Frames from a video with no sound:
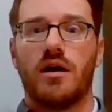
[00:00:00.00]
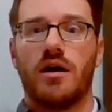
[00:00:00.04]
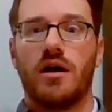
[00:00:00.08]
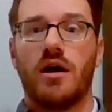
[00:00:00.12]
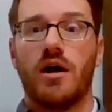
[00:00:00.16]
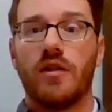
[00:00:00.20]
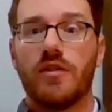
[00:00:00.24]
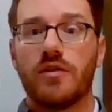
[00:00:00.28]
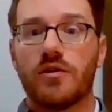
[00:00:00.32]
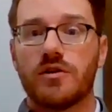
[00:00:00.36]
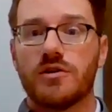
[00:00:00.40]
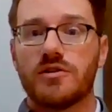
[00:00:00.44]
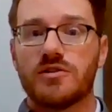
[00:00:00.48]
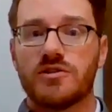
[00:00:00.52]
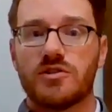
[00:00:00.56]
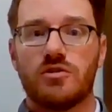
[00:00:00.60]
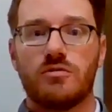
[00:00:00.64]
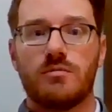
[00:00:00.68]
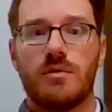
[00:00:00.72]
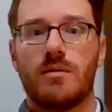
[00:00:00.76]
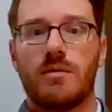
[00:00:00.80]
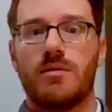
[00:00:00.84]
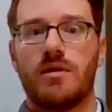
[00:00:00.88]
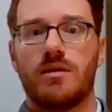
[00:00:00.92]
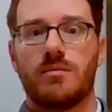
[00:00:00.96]
others who
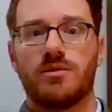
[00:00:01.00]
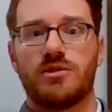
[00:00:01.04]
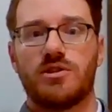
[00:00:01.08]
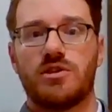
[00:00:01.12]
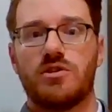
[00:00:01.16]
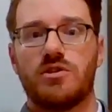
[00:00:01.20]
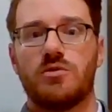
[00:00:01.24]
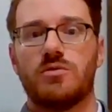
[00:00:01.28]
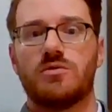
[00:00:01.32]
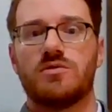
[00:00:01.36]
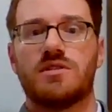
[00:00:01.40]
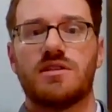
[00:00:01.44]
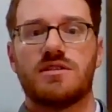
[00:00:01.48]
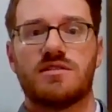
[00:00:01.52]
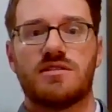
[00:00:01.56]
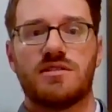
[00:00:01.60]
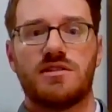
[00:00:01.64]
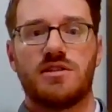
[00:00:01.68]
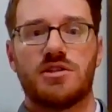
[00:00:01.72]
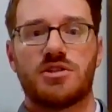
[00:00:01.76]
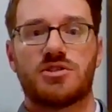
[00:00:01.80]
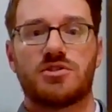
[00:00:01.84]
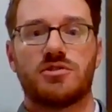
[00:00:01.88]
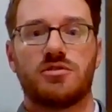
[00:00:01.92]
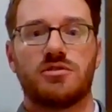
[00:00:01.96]
may be able to use this
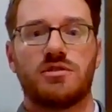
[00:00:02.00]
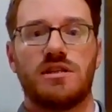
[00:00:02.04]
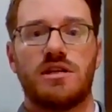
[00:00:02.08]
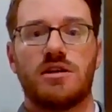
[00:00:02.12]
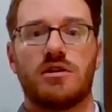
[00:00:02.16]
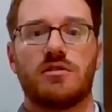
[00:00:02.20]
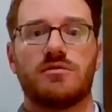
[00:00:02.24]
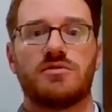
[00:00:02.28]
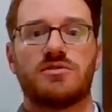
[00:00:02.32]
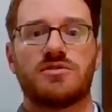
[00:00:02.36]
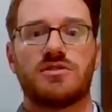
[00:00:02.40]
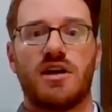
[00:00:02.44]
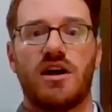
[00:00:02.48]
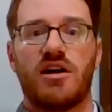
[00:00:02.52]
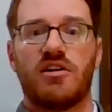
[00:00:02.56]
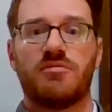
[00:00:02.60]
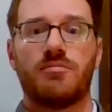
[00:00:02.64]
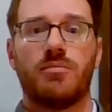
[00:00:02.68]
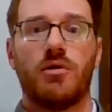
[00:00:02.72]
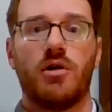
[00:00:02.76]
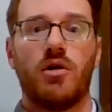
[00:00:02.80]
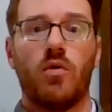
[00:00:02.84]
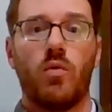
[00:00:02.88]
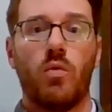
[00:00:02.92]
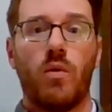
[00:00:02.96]
additional year of
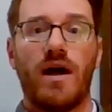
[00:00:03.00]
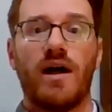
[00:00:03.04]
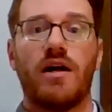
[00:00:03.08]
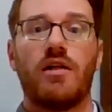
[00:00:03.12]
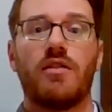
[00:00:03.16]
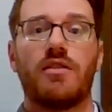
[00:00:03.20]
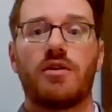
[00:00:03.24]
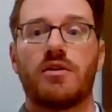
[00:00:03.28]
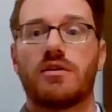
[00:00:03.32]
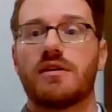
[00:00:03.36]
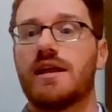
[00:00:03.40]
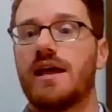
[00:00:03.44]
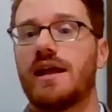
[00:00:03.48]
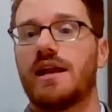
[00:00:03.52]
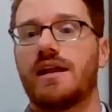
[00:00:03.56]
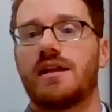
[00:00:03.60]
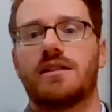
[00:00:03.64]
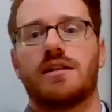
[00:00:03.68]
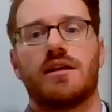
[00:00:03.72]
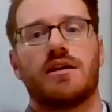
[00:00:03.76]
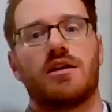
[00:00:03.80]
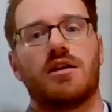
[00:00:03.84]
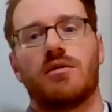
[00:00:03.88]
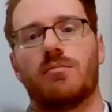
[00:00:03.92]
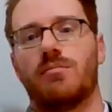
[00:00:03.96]
softball while they're getting
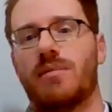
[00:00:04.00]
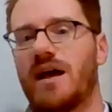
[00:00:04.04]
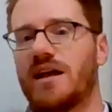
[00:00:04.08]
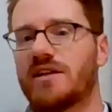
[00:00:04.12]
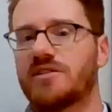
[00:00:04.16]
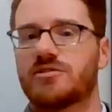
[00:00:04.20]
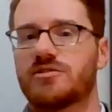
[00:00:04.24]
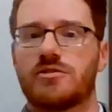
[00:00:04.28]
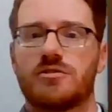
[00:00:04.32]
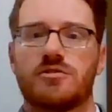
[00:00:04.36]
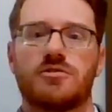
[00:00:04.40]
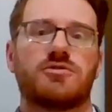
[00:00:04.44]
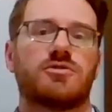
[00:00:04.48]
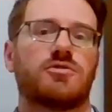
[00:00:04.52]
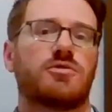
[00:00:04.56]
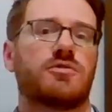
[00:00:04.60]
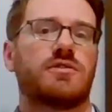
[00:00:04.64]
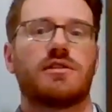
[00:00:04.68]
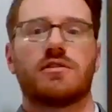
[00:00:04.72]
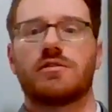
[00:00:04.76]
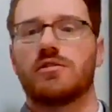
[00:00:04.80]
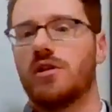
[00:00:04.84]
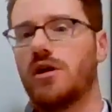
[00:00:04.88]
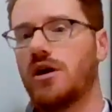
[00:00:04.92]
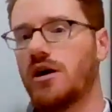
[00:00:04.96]
their master's or
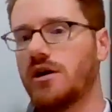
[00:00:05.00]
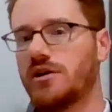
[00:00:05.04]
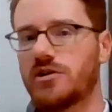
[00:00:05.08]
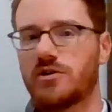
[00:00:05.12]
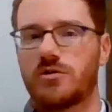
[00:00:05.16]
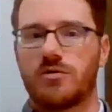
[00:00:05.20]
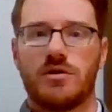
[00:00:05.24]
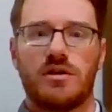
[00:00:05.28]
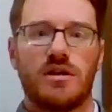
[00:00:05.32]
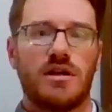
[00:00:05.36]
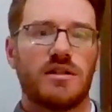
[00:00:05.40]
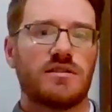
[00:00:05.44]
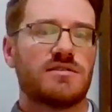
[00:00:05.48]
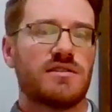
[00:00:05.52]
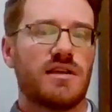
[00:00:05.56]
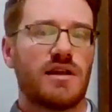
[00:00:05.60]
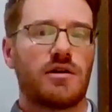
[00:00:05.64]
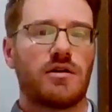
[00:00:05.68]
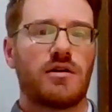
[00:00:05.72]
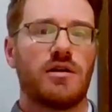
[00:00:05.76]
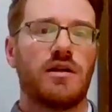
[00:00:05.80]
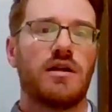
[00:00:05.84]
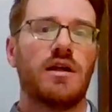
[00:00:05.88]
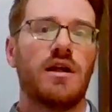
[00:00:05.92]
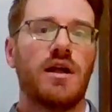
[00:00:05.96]
their law degree, et cetera.
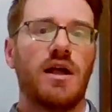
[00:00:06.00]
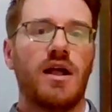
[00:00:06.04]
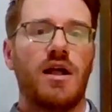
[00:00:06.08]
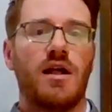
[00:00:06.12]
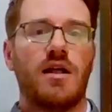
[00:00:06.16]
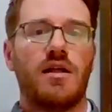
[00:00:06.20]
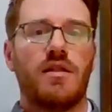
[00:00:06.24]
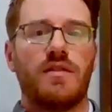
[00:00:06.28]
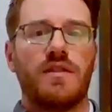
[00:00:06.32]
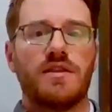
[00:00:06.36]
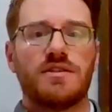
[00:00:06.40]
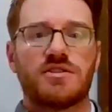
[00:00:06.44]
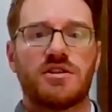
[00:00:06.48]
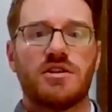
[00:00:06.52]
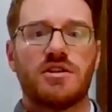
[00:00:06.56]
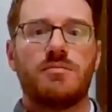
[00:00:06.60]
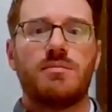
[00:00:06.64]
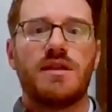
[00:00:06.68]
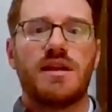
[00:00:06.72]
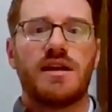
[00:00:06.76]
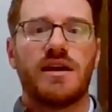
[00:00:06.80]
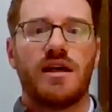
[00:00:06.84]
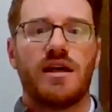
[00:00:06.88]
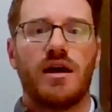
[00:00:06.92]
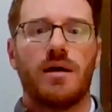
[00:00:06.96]
This could
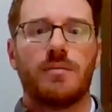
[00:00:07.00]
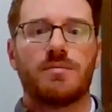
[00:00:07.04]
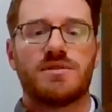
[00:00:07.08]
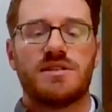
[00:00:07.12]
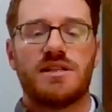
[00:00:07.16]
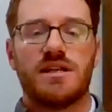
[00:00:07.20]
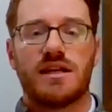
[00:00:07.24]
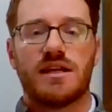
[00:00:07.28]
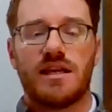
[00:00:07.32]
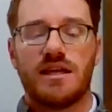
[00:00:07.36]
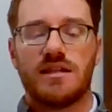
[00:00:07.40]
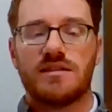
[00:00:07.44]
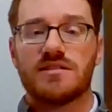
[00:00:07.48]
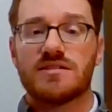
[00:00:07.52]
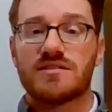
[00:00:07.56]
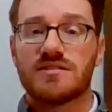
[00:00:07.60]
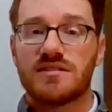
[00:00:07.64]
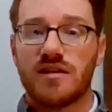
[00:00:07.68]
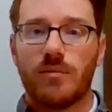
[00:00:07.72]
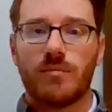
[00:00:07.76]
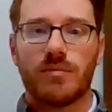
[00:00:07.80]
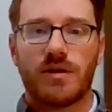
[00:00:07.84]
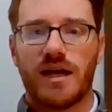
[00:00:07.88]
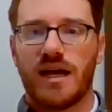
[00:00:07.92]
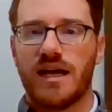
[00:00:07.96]
mean an uptick in
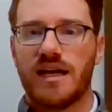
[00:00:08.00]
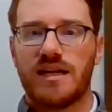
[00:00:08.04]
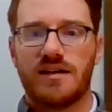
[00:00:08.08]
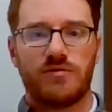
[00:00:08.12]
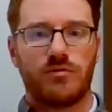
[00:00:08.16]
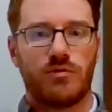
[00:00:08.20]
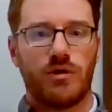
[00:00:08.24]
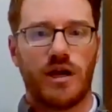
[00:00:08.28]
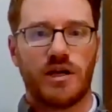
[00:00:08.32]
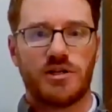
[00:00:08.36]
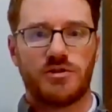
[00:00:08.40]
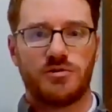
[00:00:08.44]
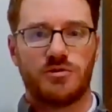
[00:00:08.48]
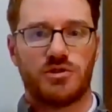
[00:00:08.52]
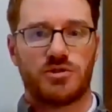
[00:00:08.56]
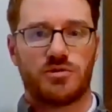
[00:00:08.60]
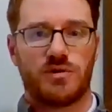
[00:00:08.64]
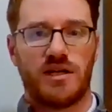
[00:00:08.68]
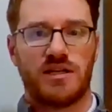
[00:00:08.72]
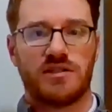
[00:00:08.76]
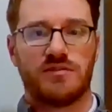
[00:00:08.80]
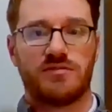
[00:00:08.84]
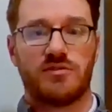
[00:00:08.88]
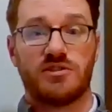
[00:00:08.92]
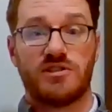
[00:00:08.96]
some kind of graduate
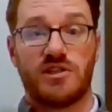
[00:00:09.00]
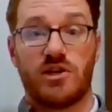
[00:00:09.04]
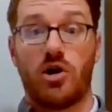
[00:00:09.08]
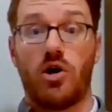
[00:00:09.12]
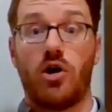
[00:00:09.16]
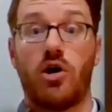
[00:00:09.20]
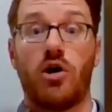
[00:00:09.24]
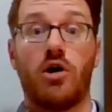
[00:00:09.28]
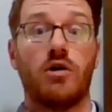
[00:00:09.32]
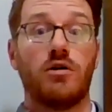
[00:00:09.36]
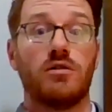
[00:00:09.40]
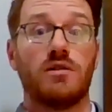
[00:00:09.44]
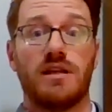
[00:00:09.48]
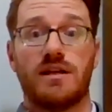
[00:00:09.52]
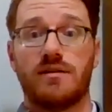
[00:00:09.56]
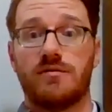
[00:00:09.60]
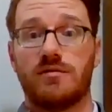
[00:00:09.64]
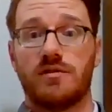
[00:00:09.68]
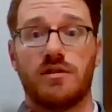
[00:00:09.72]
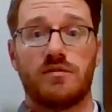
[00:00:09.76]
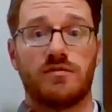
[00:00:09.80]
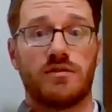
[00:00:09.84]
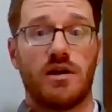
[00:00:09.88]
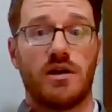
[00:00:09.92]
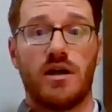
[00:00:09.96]
transfers at all levels
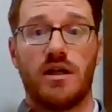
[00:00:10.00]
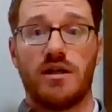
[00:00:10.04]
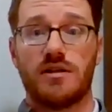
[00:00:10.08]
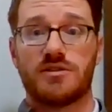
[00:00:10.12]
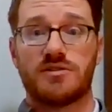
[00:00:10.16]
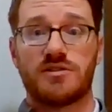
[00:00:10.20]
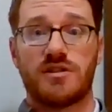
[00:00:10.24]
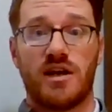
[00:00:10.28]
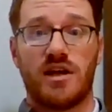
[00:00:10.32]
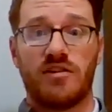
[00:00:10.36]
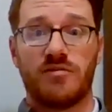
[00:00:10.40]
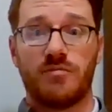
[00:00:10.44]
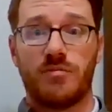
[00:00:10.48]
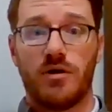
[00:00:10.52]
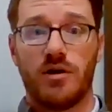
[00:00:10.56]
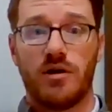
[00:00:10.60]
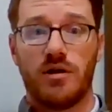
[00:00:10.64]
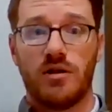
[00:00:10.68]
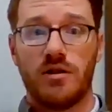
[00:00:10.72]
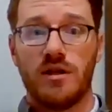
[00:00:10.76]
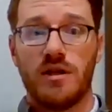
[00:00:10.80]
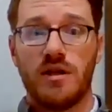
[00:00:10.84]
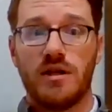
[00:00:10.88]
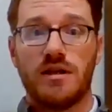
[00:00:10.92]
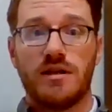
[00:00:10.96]
of college softball,
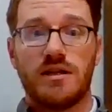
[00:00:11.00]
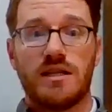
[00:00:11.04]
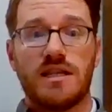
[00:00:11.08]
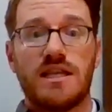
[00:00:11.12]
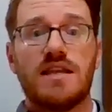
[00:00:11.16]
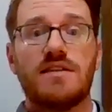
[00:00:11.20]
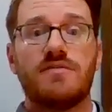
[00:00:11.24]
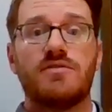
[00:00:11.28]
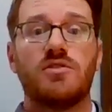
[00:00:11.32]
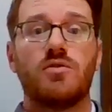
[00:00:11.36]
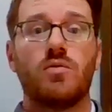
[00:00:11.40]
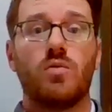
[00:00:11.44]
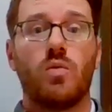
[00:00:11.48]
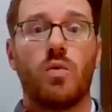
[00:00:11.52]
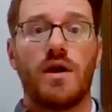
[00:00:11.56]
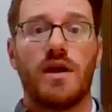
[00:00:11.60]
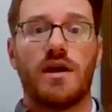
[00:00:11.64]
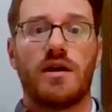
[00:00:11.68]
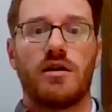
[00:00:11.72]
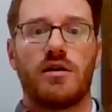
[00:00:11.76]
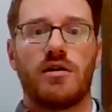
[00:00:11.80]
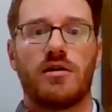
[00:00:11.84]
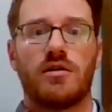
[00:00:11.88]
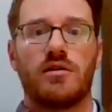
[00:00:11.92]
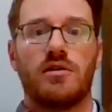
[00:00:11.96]
even
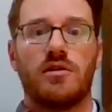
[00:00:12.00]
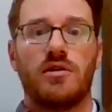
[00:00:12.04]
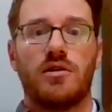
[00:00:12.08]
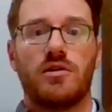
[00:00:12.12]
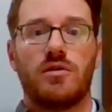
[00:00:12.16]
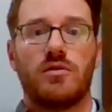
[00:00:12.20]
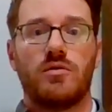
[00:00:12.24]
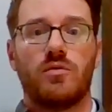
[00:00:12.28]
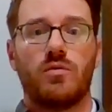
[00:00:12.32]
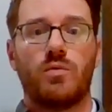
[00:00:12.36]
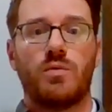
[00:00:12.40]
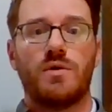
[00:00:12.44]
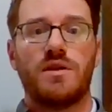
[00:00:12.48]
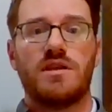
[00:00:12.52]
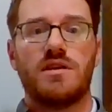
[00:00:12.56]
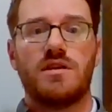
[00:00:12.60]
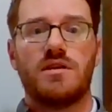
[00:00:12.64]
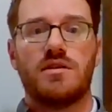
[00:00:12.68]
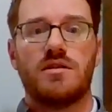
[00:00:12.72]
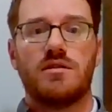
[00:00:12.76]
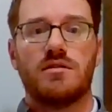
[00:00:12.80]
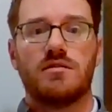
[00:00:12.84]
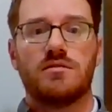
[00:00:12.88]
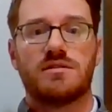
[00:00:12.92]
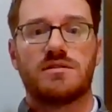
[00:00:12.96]
where
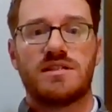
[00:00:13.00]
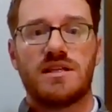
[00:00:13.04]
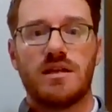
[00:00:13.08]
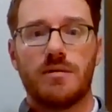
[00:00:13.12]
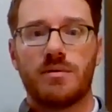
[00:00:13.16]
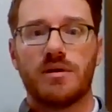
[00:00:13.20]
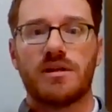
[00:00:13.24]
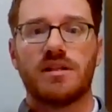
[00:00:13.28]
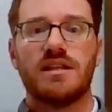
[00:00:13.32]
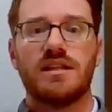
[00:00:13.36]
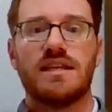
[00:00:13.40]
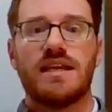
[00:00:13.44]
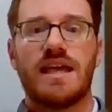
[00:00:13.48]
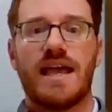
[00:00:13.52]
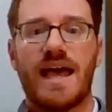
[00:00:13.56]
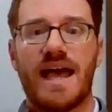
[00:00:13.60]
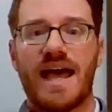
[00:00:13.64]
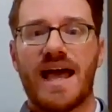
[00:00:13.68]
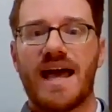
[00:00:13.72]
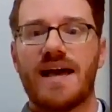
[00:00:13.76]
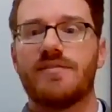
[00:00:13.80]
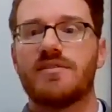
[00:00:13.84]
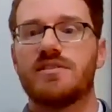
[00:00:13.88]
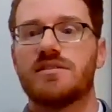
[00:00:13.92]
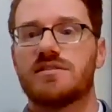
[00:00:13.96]
we typically
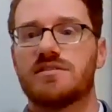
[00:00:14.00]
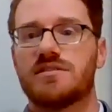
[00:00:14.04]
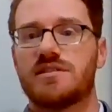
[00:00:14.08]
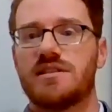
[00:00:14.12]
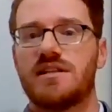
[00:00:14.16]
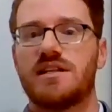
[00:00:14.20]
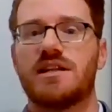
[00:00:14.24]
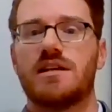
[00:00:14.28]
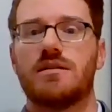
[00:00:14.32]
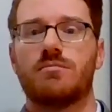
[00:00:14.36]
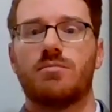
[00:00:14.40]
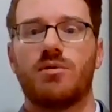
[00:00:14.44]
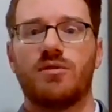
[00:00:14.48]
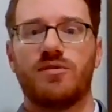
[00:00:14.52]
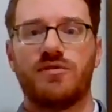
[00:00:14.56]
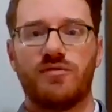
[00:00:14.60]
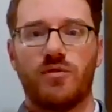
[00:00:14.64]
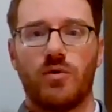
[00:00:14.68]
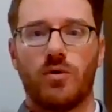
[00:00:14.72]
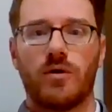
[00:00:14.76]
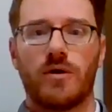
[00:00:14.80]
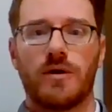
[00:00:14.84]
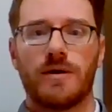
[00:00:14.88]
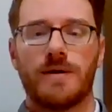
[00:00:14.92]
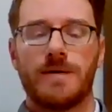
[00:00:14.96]
haven't seen it
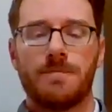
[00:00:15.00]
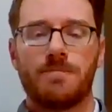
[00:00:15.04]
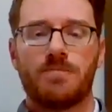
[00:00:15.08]
before.